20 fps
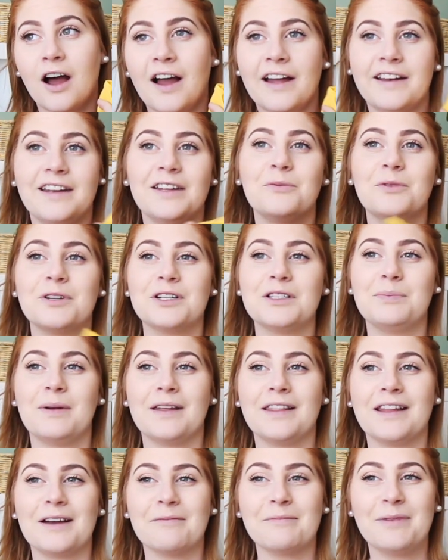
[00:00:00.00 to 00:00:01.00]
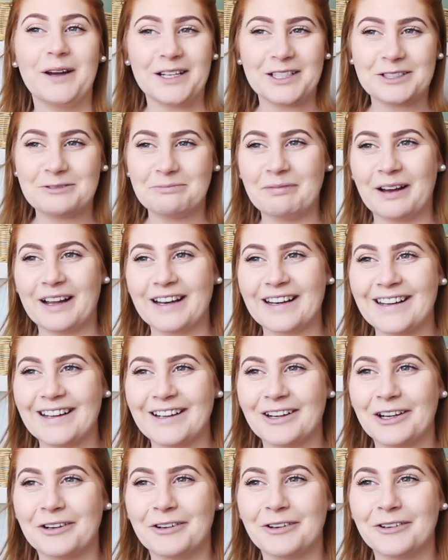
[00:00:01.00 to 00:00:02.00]
I didn't want to spend that much
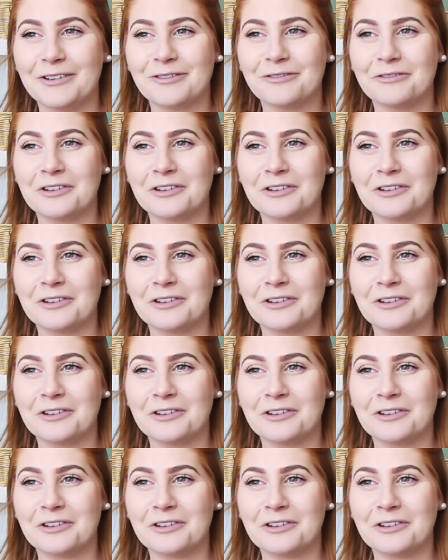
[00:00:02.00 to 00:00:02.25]
money on